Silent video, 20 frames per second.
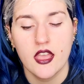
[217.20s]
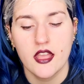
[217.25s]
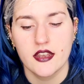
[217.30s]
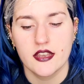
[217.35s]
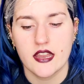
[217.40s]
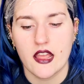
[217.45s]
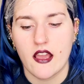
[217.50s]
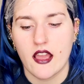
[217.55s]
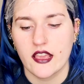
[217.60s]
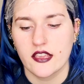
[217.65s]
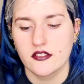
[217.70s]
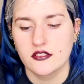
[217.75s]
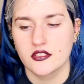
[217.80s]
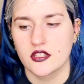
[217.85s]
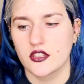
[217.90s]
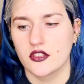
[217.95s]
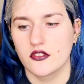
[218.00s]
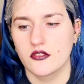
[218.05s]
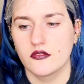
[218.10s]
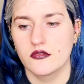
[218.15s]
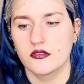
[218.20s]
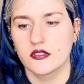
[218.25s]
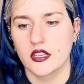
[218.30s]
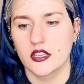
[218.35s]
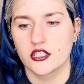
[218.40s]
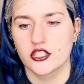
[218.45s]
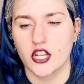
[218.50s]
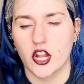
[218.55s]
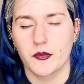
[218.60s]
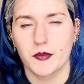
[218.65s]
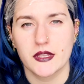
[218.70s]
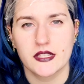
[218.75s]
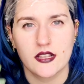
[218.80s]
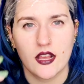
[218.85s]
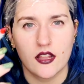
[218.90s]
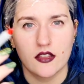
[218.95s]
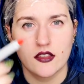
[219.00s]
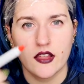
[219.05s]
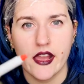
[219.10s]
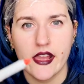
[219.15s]
Now I used to use Sharpies a
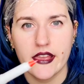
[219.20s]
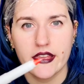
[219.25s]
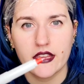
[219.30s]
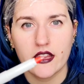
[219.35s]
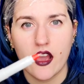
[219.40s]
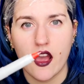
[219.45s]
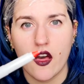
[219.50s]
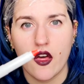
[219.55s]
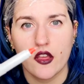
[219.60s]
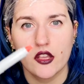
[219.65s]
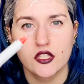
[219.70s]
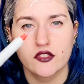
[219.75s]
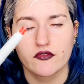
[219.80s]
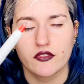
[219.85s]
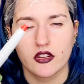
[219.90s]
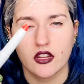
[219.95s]
lot in college for